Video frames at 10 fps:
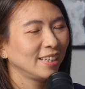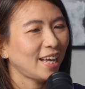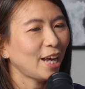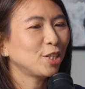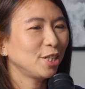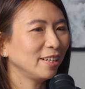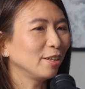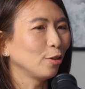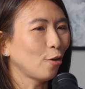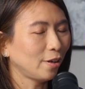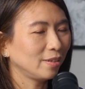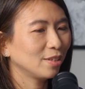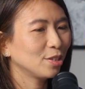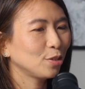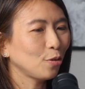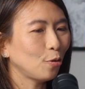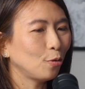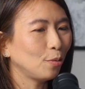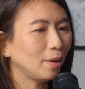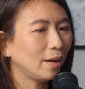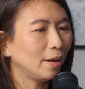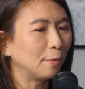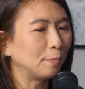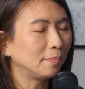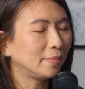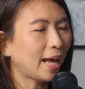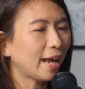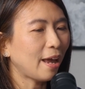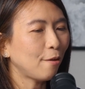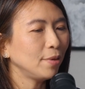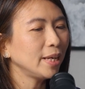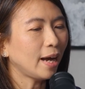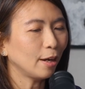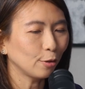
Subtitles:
Actually, a lot. So, like every young